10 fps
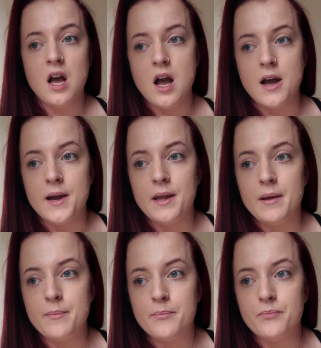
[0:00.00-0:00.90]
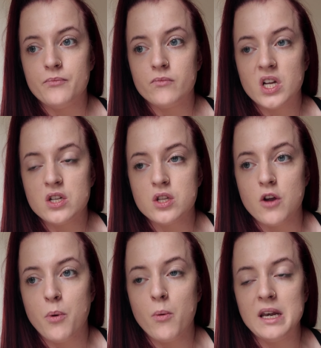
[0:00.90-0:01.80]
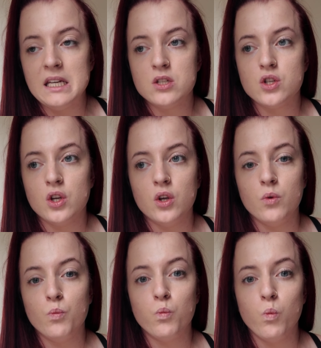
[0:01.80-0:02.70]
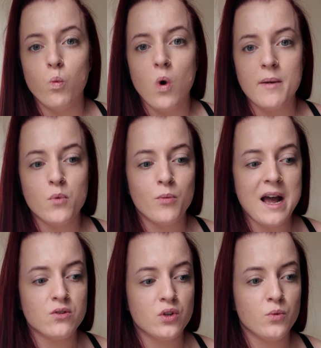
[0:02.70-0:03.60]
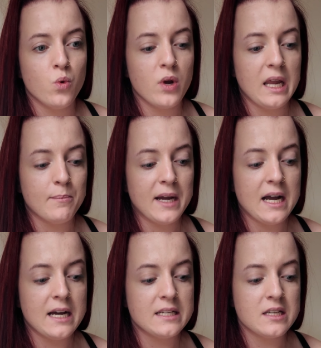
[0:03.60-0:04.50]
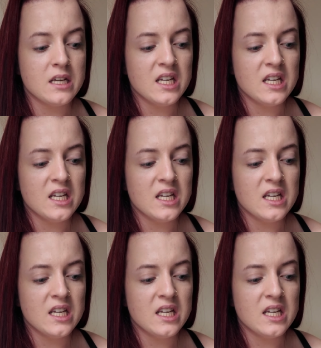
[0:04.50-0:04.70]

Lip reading: So I probably need to do one more round on the walking pad.